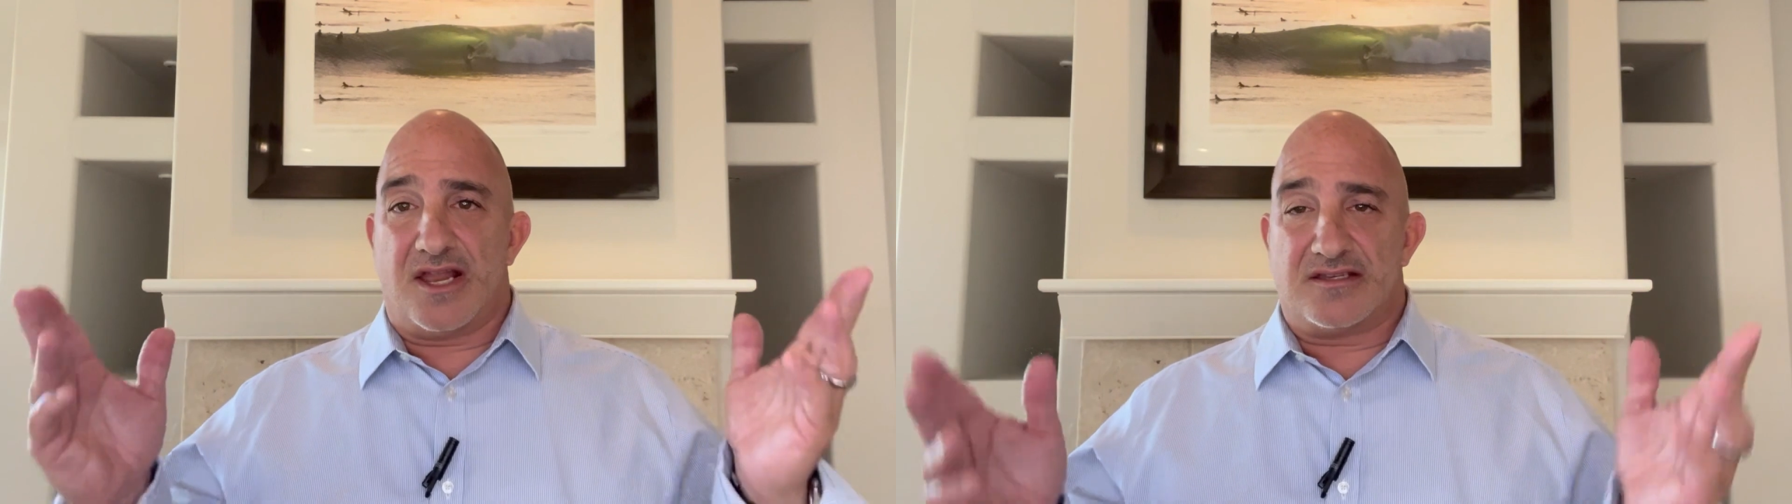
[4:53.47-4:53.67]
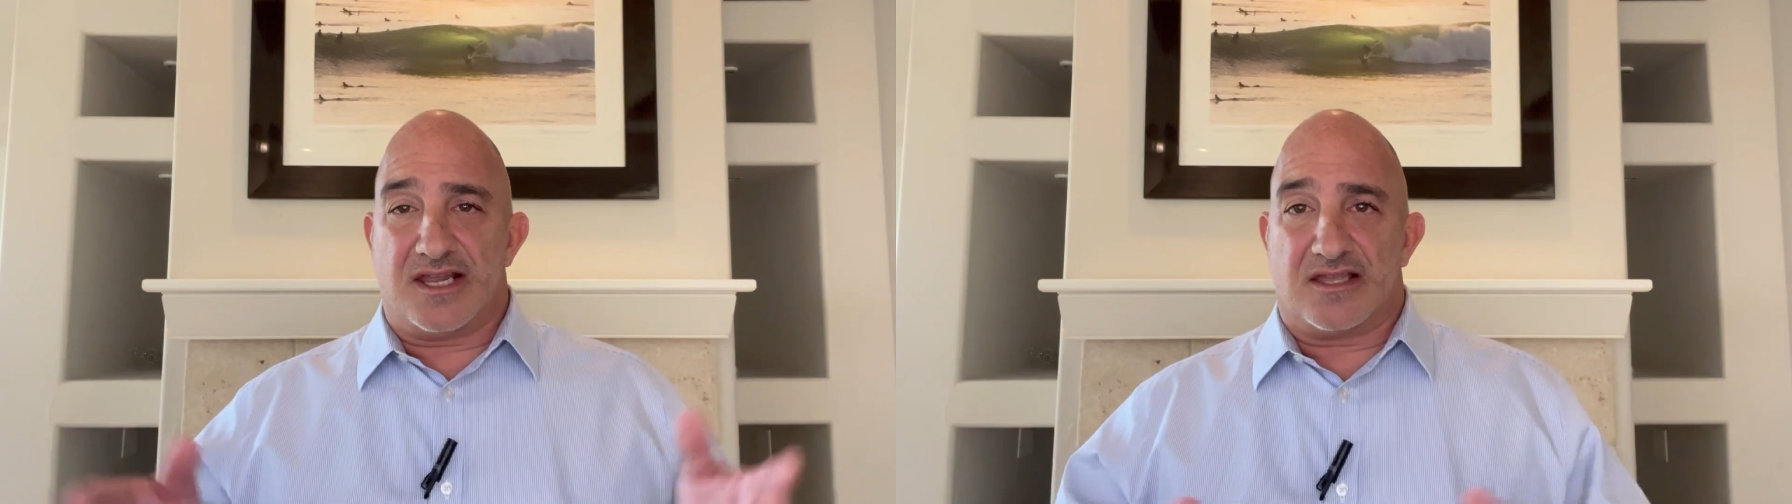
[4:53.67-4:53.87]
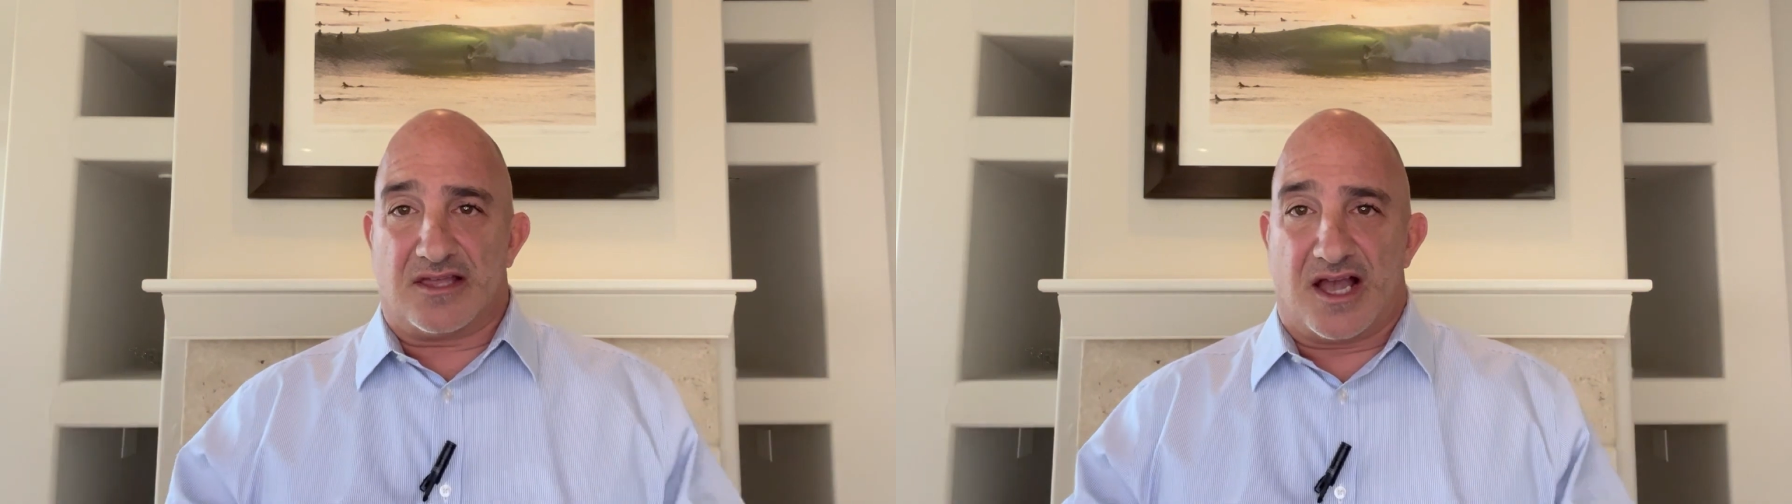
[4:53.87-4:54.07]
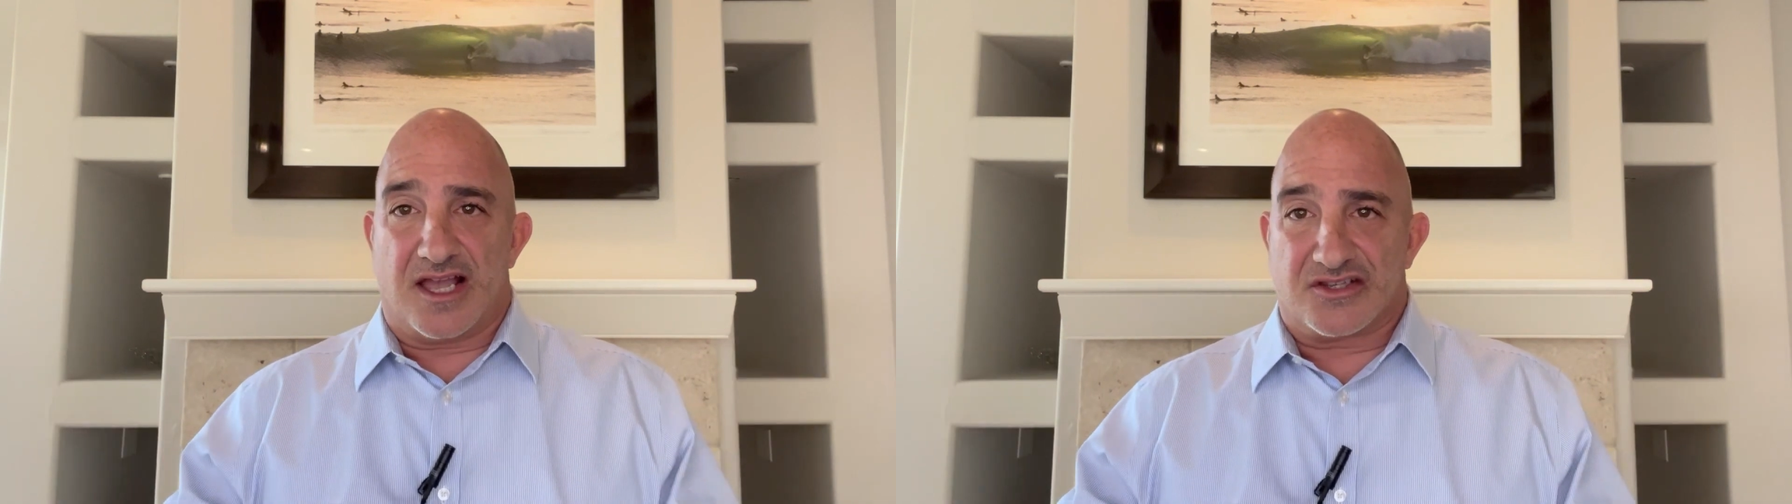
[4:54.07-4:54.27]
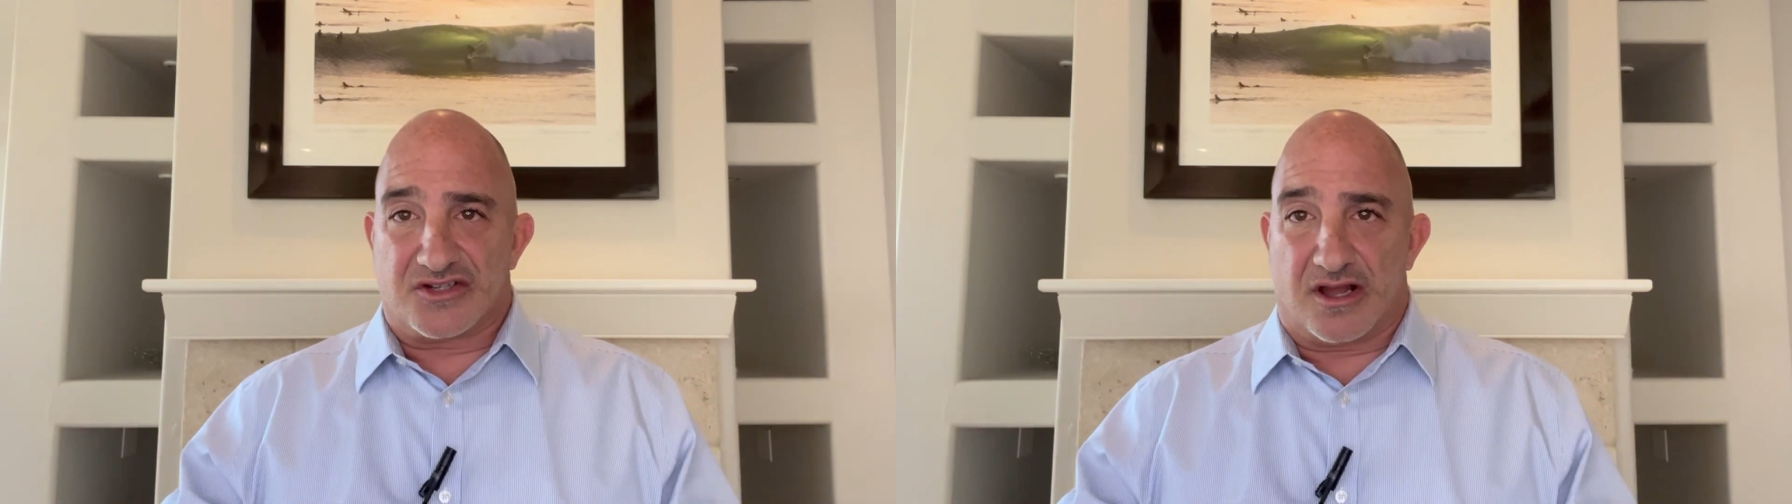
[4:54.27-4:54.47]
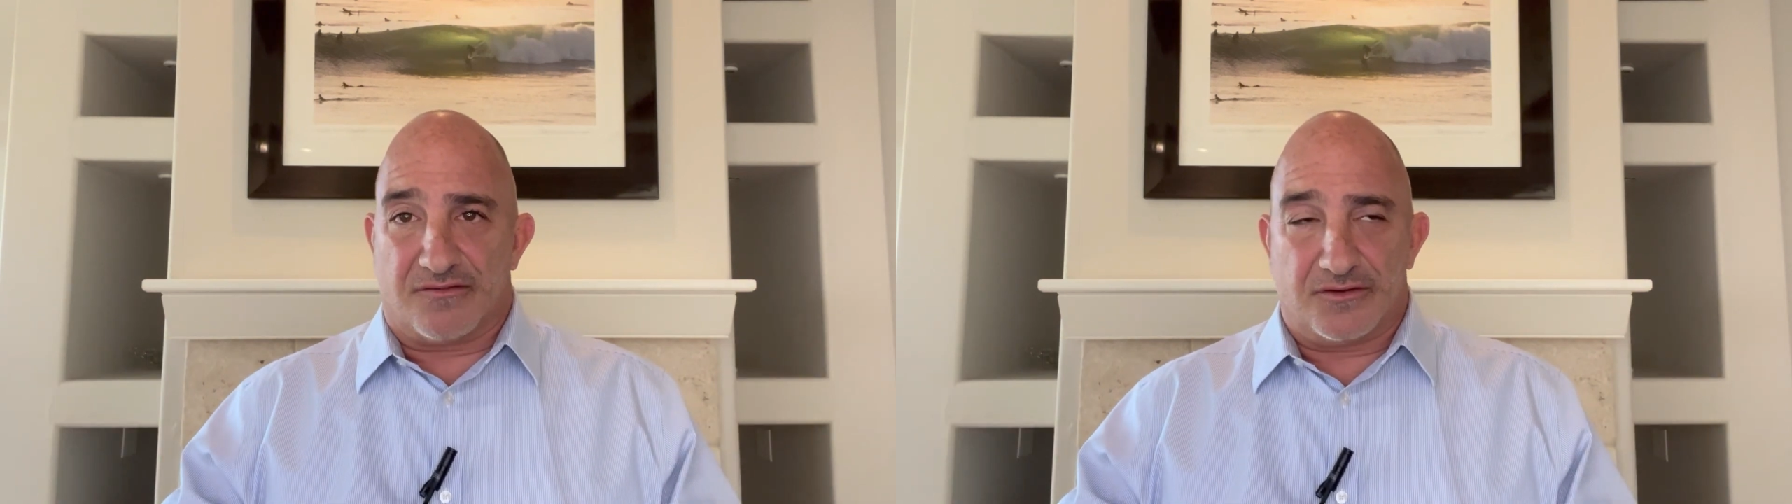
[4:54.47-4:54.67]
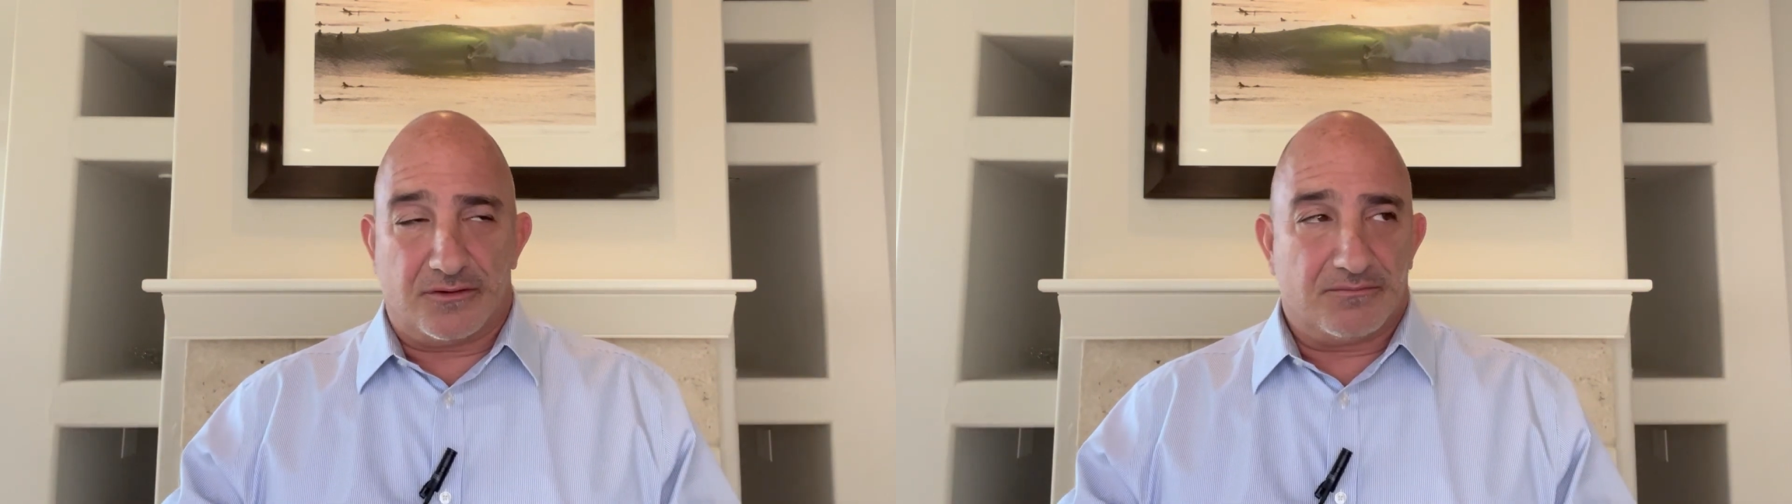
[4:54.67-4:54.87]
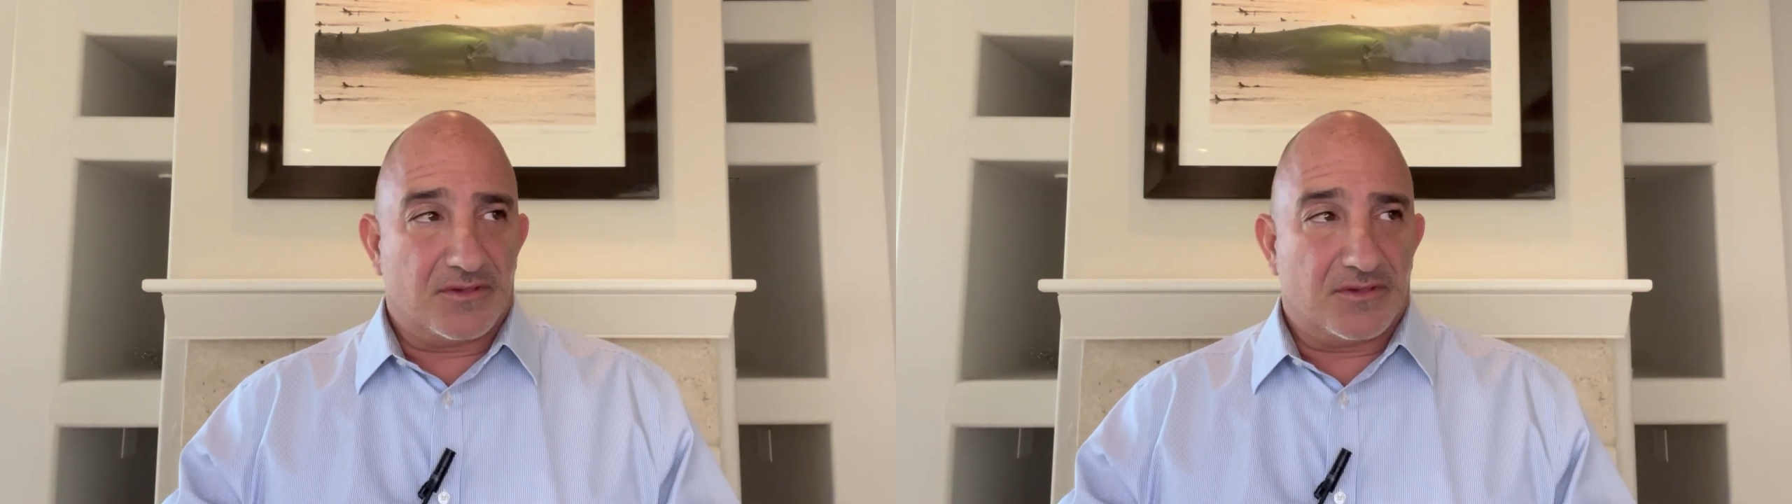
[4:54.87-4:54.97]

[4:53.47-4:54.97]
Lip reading: and take the highest offer.